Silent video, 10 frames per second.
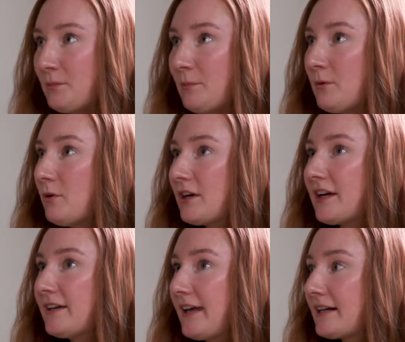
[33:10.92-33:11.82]
People want to
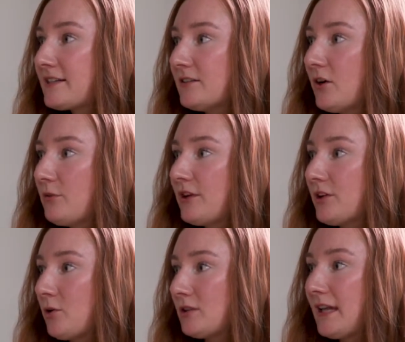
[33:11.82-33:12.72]
connect and know that
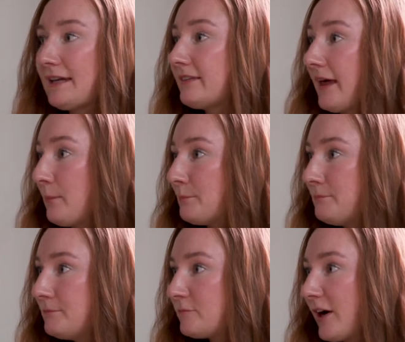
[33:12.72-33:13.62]
you're like them,
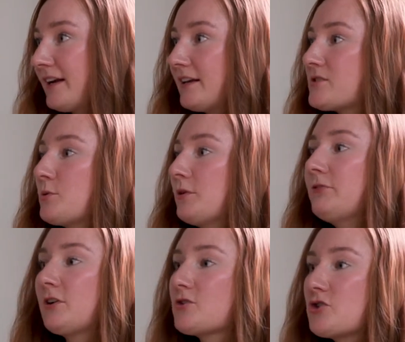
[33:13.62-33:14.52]
right? And so if
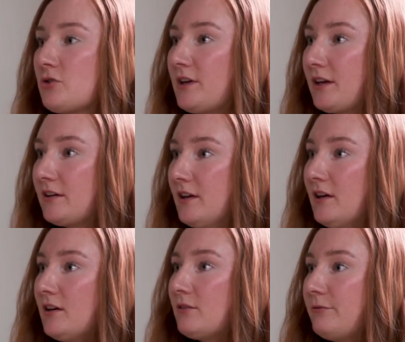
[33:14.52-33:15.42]
you're shooting
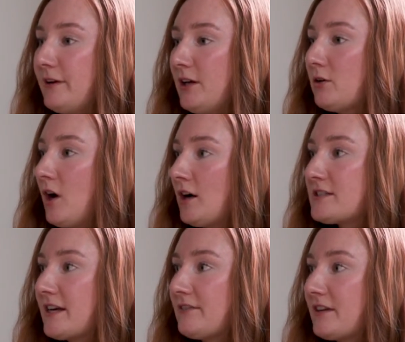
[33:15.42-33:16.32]
video
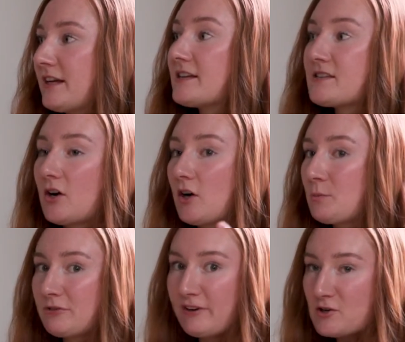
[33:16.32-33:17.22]
content that isn't on a
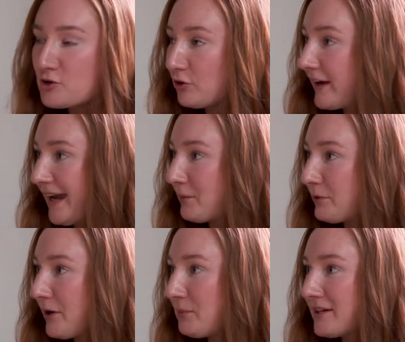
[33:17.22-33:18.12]
professional
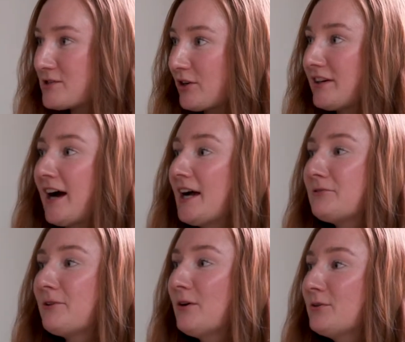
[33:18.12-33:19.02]
camera but is on an
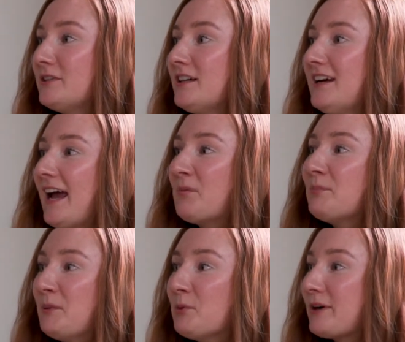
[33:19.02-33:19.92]
iPhone, and
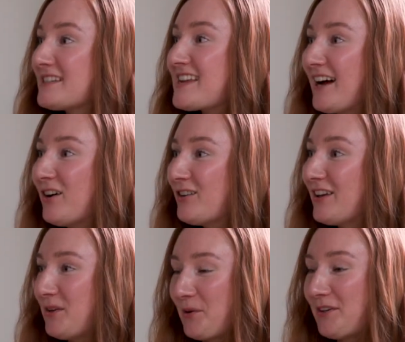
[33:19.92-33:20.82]
people can tell
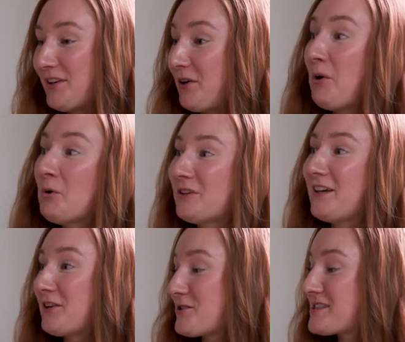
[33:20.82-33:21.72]
that you're, holding
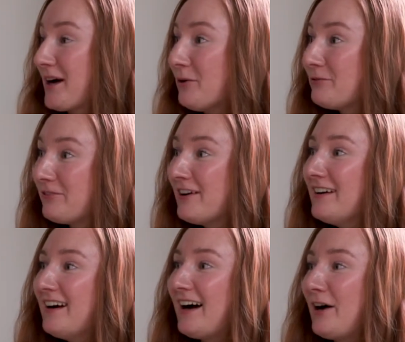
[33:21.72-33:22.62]
it yourself,
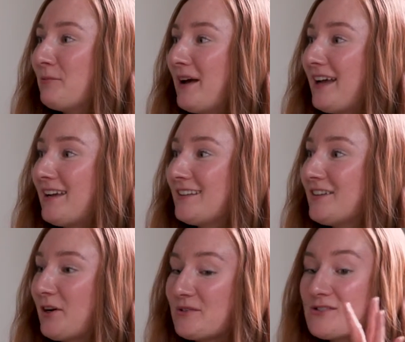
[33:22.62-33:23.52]
and
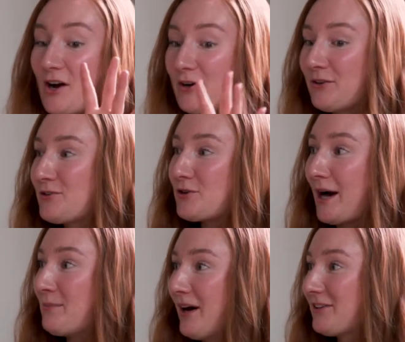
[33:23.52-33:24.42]
it's not on a
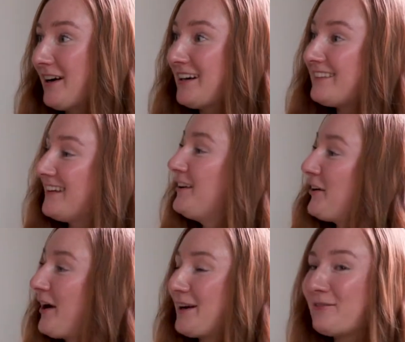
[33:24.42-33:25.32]
tripod or anything, you're
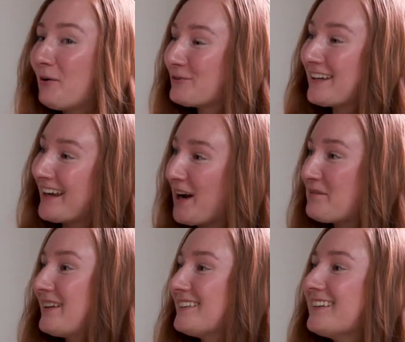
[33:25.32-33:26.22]
kind of holding it
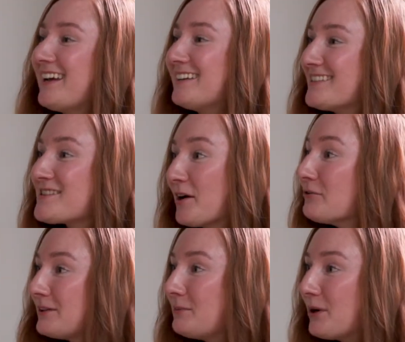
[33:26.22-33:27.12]
up in
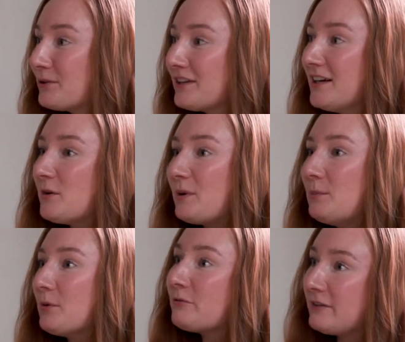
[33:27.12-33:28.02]
selfie mode,
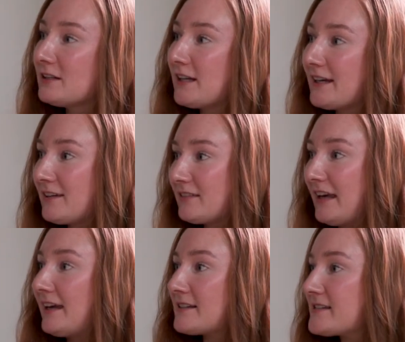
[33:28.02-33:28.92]
people feel like
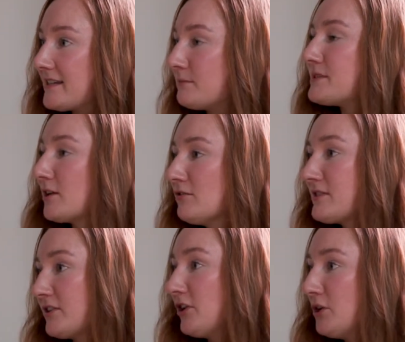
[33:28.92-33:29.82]
they can see themselves
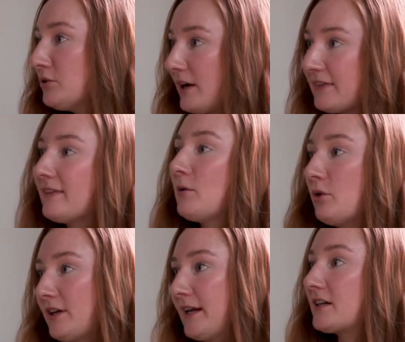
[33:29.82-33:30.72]
in you, and then they will
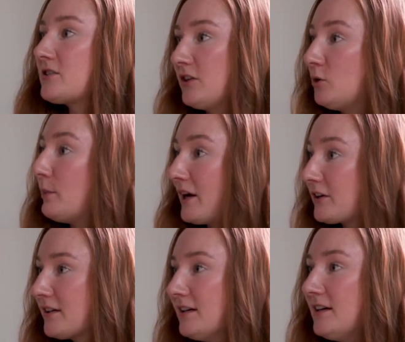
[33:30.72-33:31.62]
connect to you better.